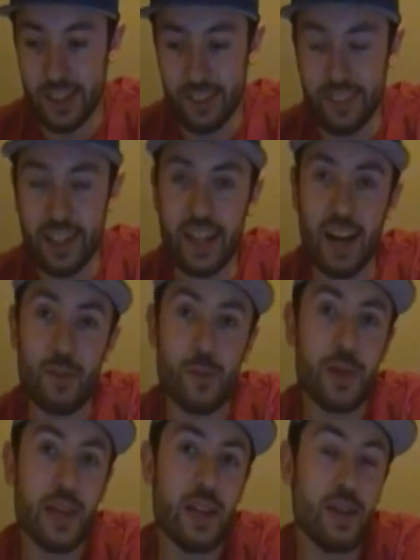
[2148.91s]
Like, I
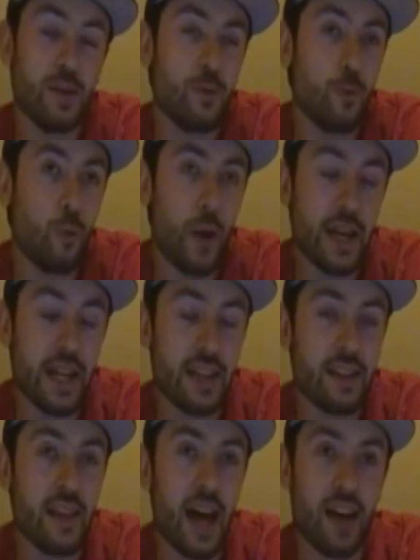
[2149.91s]
would be
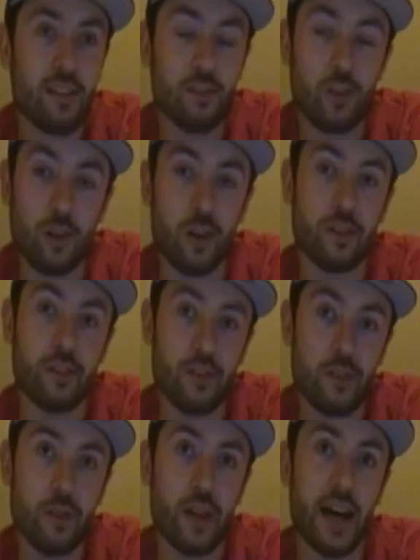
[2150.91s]
waiting that long to
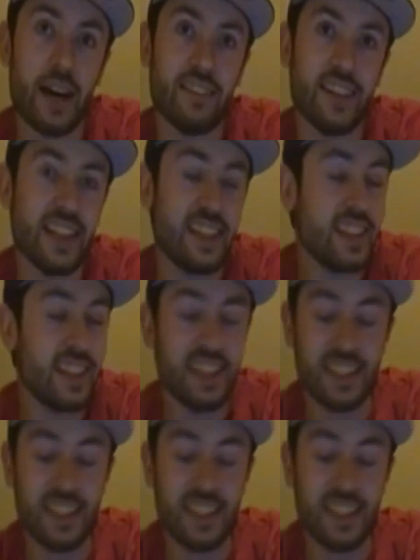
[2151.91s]
do that, like.